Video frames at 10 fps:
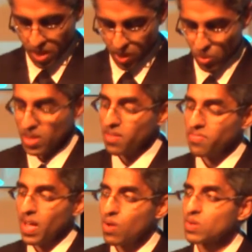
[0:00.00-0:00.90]
And what they
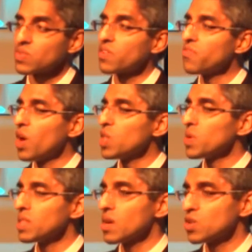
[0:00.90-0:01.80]
found is that
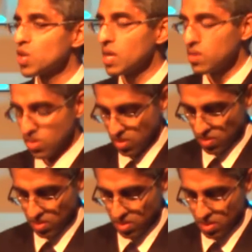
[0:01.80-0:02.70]
following their changes,
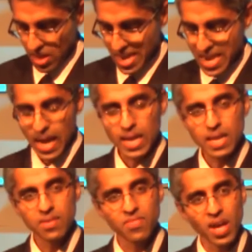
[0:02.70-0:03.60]

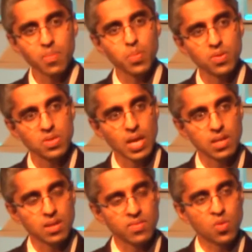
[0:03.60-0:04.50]
95%
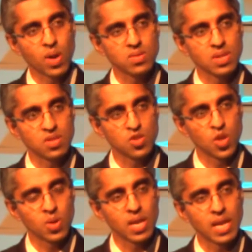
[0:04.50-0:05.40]
of the residents noted an